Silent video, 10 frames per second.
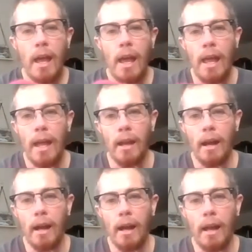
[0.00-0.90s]
And
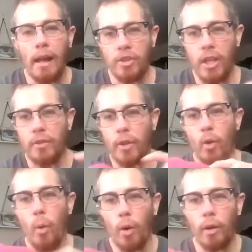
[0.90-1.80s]
I crocheted the
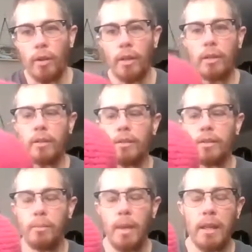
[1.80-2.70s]
cord
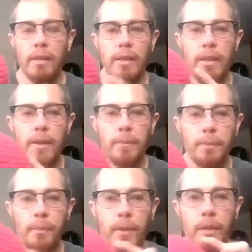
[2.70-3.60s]
to make the,
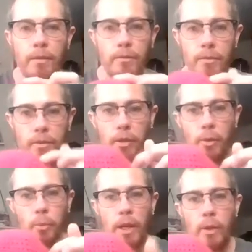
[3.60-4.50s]
the
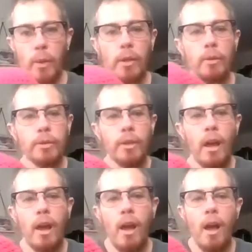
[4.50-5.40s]
little brain wrinkles.
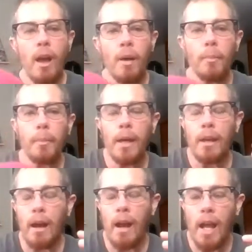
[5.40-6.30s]

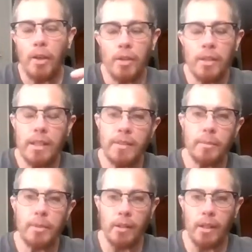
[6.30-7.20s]
But I couldn't get
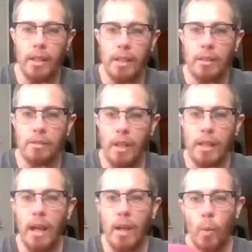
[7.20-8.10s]
them to lay
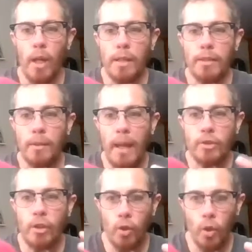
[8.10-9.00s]
like I wanted to
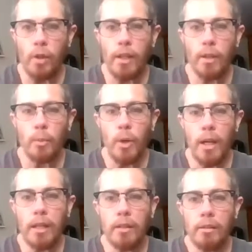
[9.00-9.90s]
actually look like a
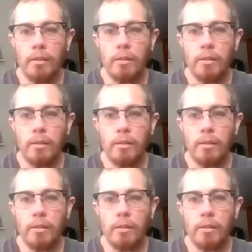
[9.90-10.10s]
brain.